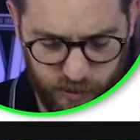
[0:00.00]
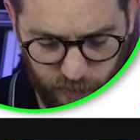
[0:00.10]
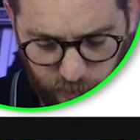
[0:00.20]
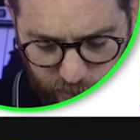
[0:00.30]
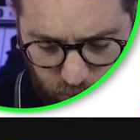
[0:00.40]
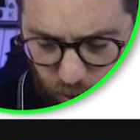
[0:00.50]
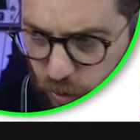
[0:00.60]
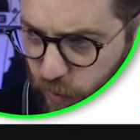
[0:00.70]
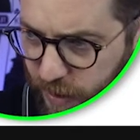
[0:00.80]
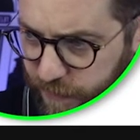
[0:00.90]
so I will
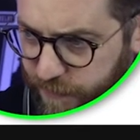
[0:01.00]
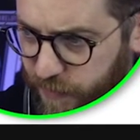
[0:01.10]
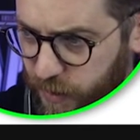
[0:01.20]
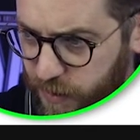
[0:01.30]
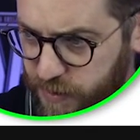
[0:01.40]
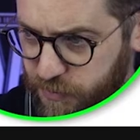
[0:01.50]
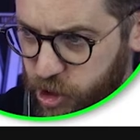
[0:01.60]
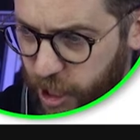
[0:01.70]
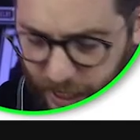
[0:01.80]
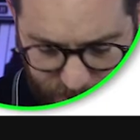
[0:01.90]
go with some
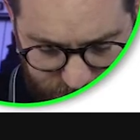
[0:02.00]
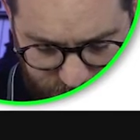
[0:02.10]
shares.